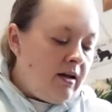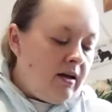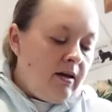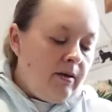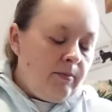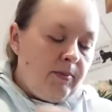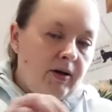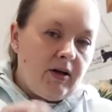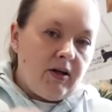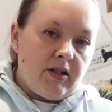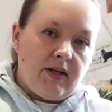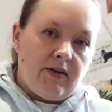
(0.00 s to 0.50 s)

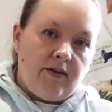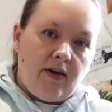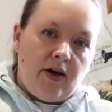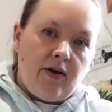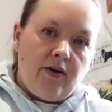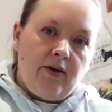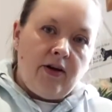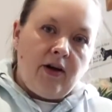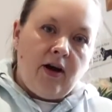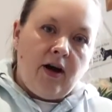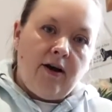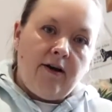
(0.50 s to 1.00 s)
because I've
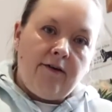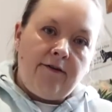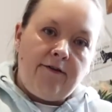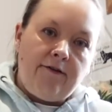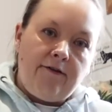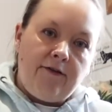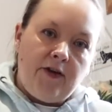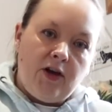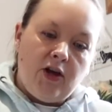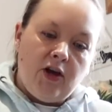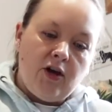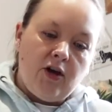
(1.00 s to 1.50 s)
only got a
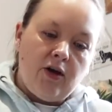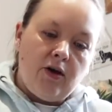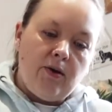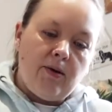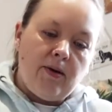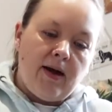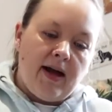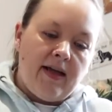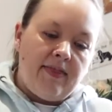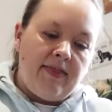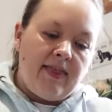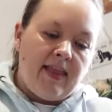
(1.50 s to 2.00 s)
few
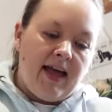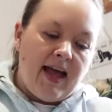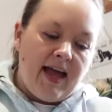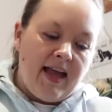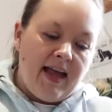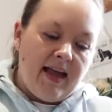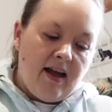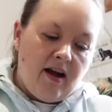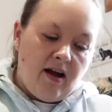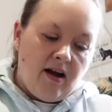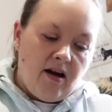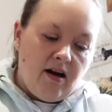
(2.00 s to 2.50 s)
and
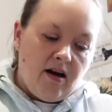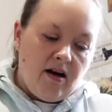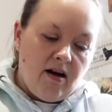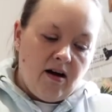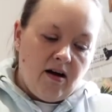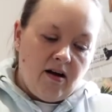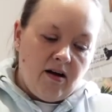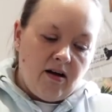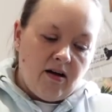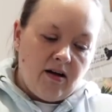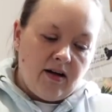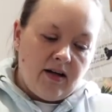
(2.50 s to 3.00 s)
they
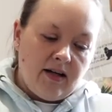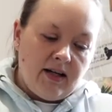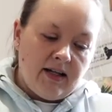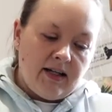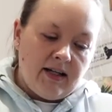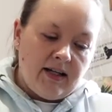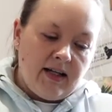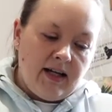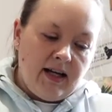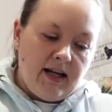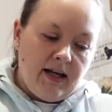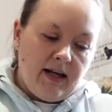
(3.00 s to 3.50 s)
are
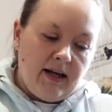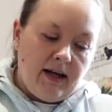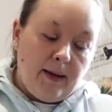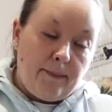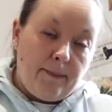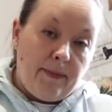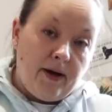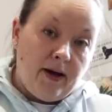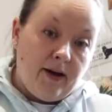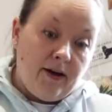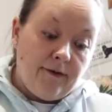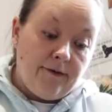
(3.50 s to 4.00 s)
a
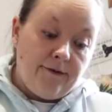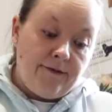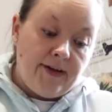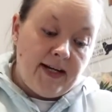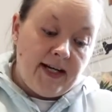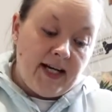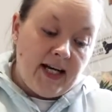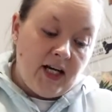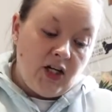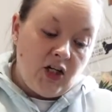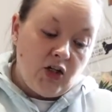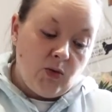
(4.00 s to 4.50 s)
pearl
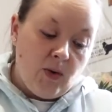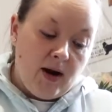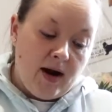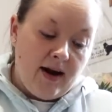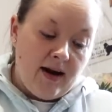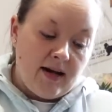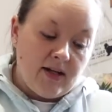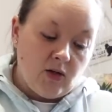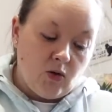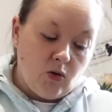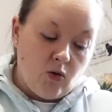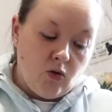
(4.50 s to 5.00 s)
finish,
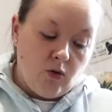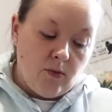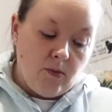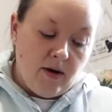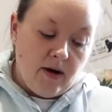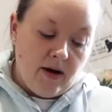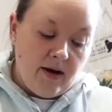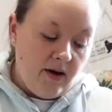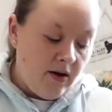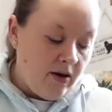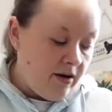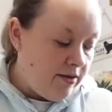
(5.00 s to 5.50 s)
whereas all
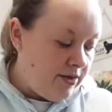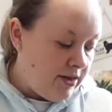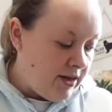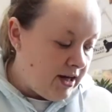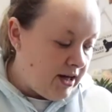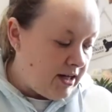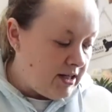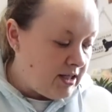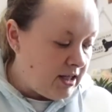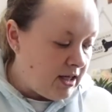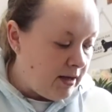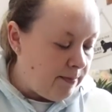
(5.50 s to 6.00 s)
my
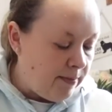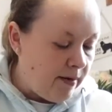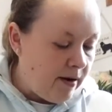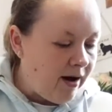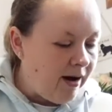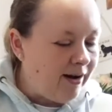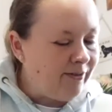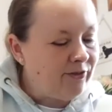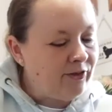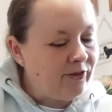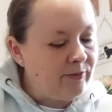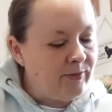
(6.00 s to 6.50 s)
others,
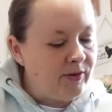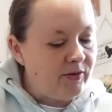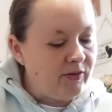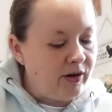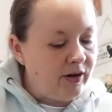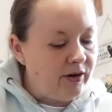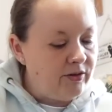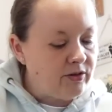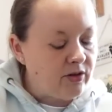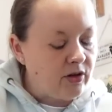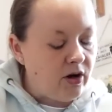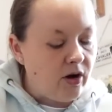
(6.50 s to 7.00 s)
apart from the
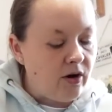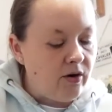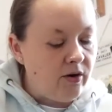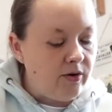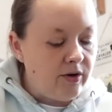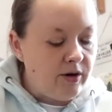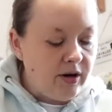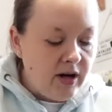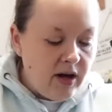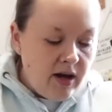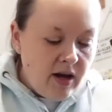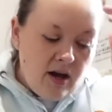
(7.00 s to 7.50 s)
rose
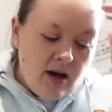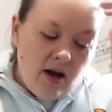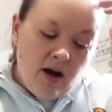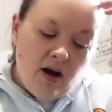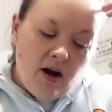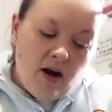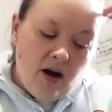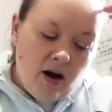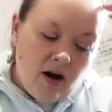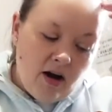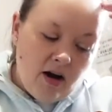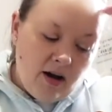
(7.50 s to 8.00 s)
gold,
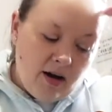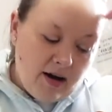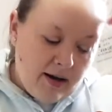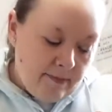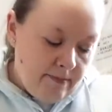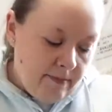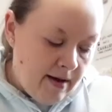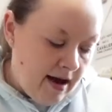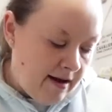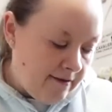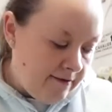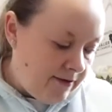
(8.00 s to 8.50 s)
are like a
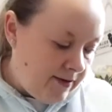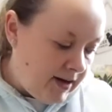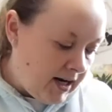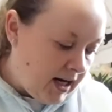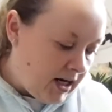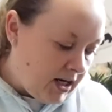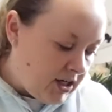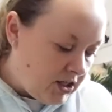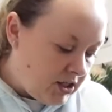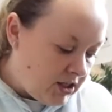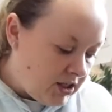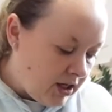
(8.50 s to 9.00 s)
matte
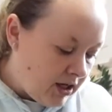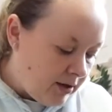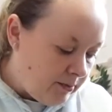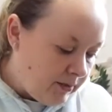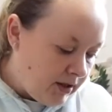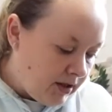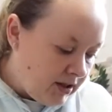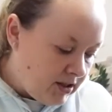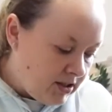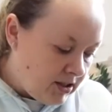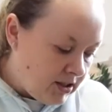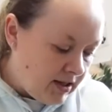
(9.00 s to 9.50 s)
finish. So I'm
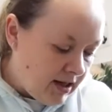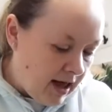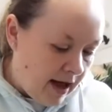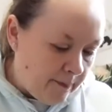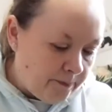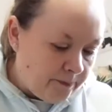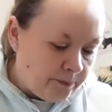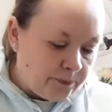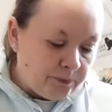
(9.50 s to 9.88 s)
going to do that